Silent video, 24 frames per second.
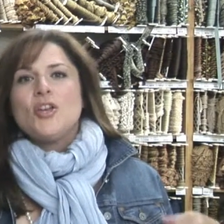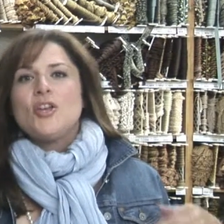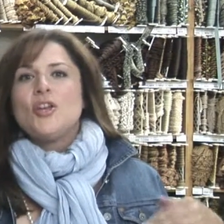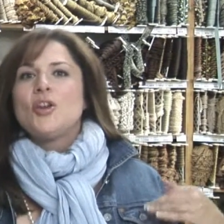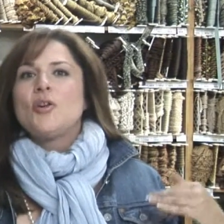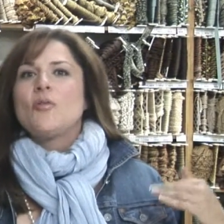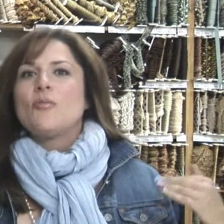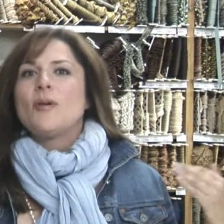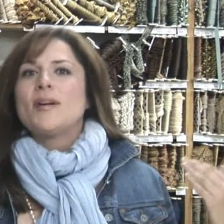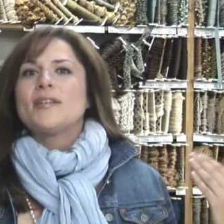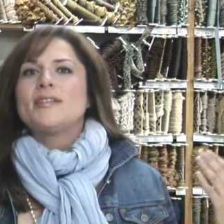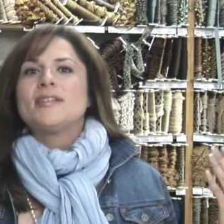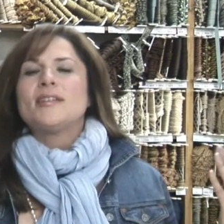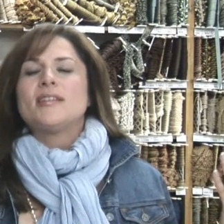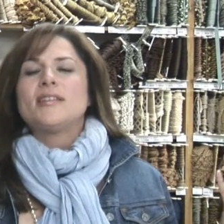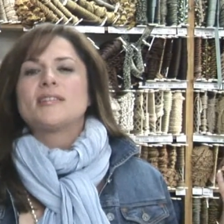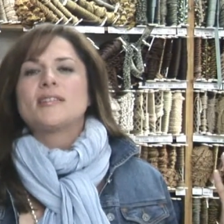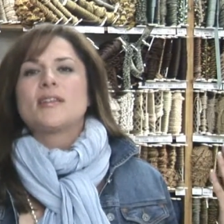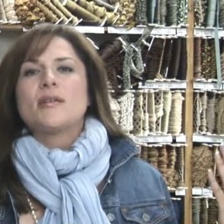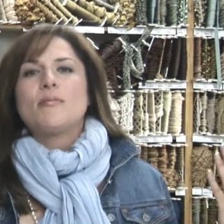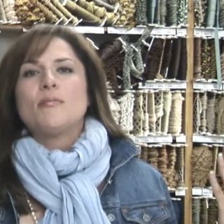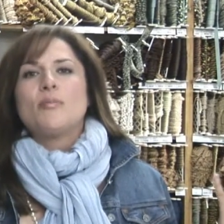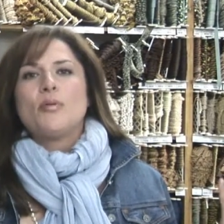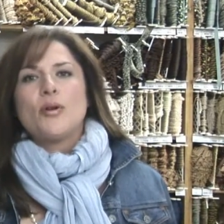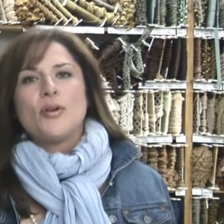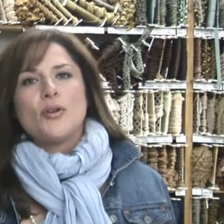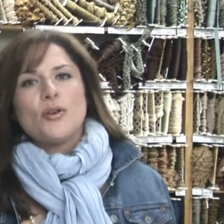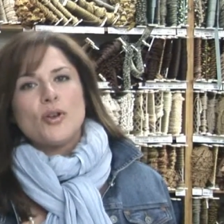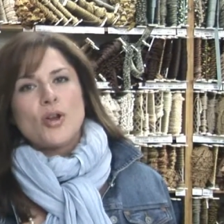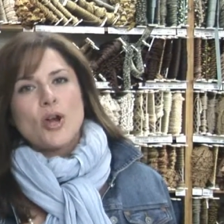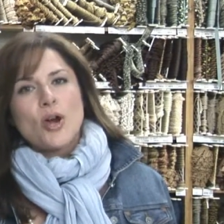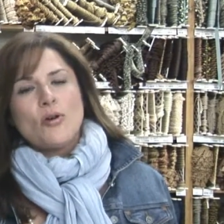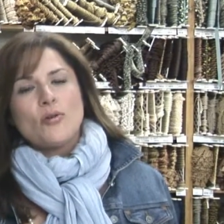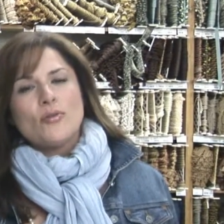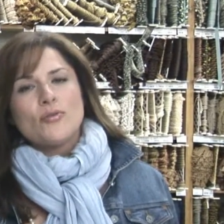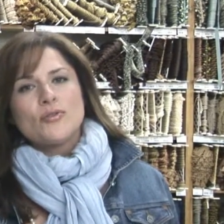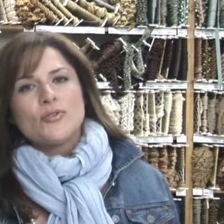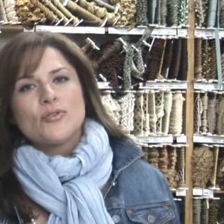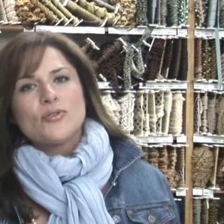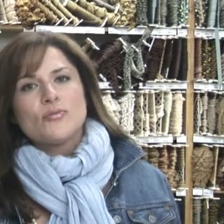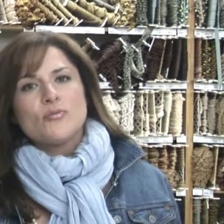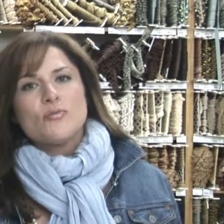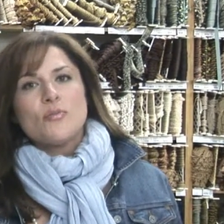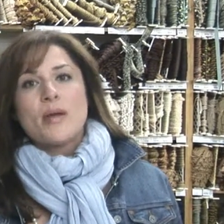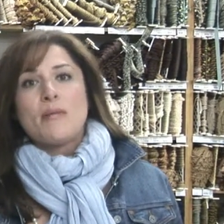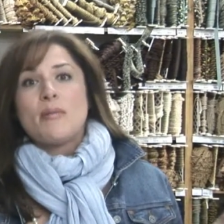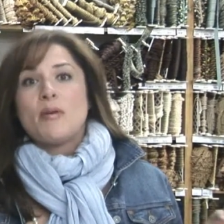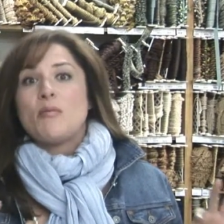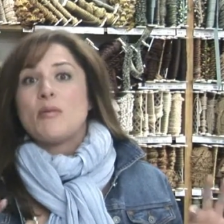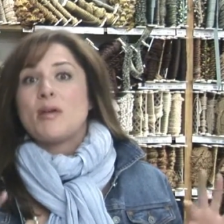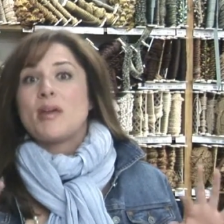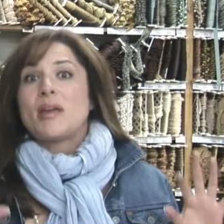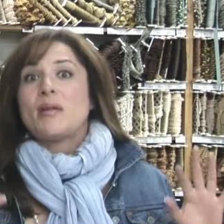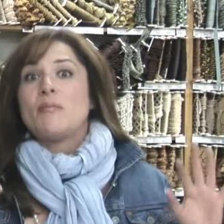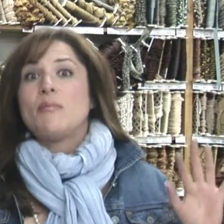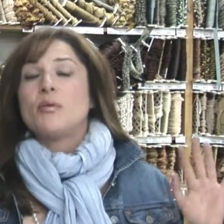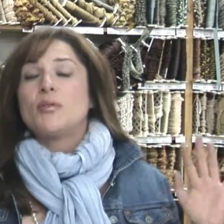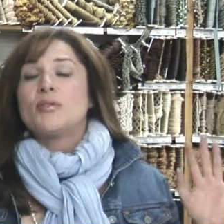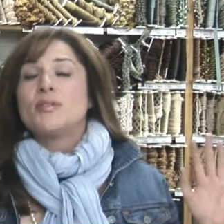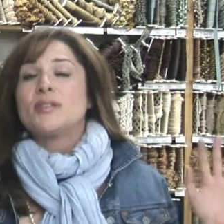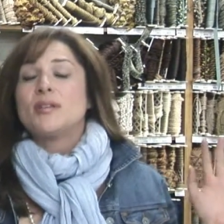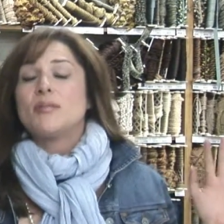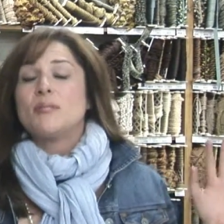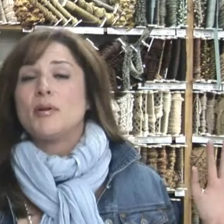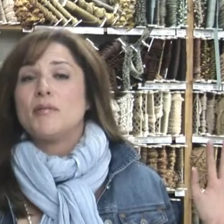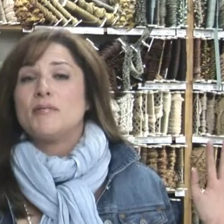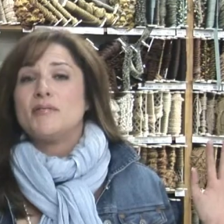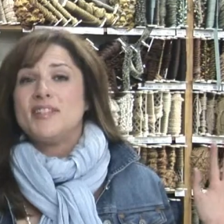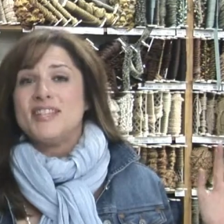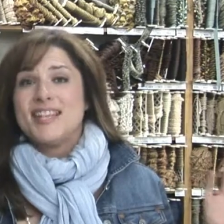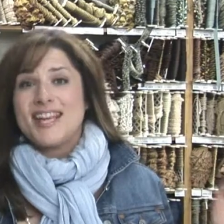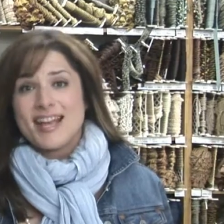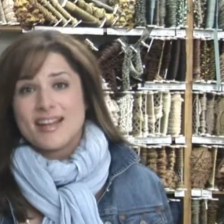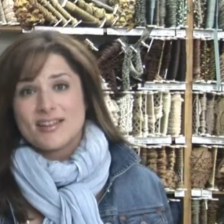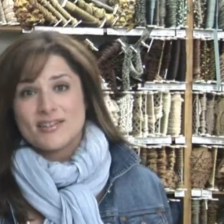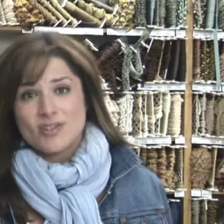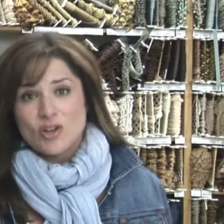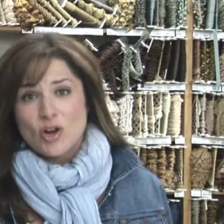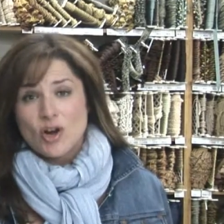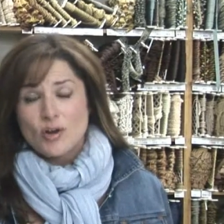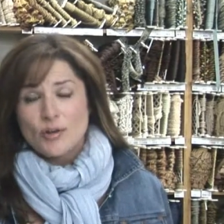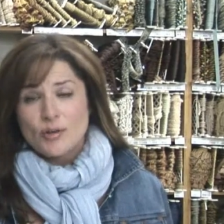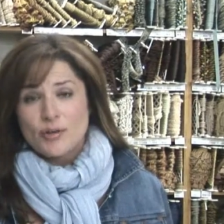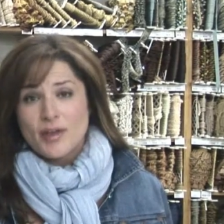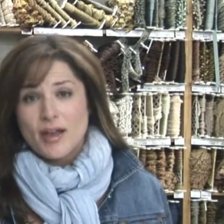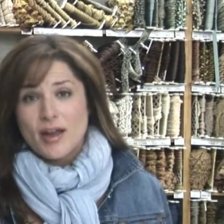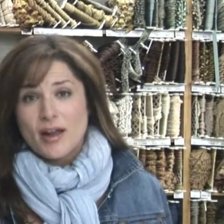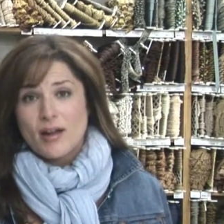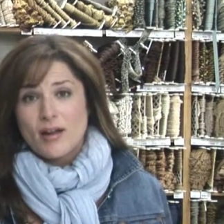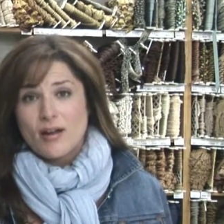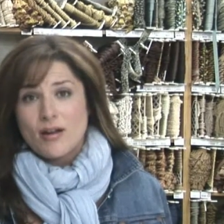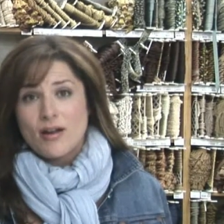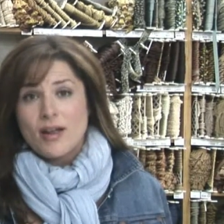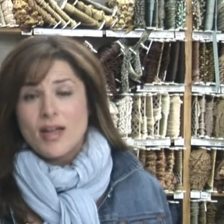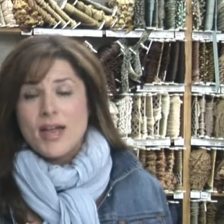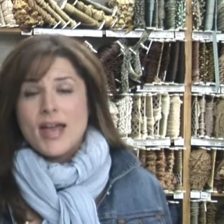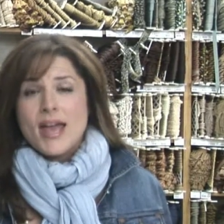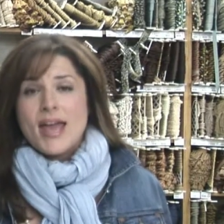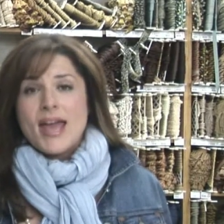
you know, residents can put notes, maybe we can put some of Deanne's art there,